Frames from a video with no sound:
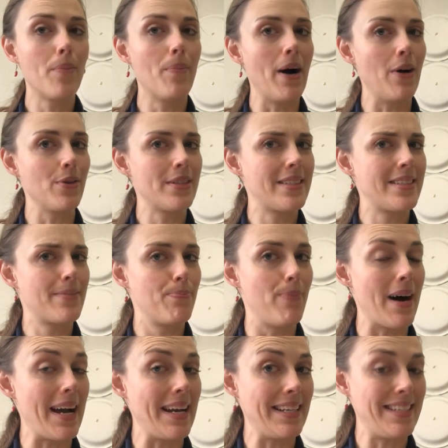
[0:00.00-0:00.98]
about
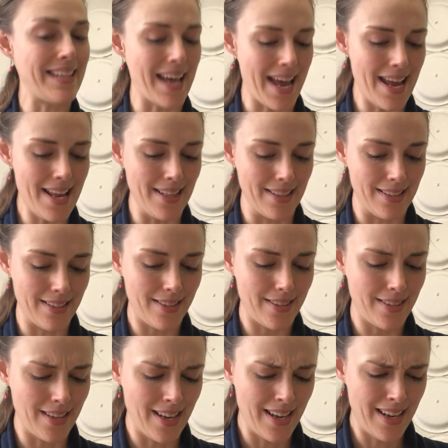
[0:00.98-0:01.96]
by
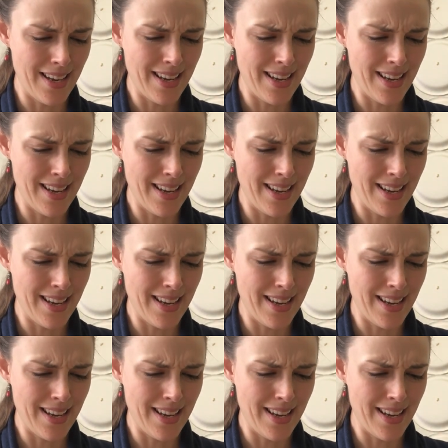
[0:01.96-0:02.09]
tens?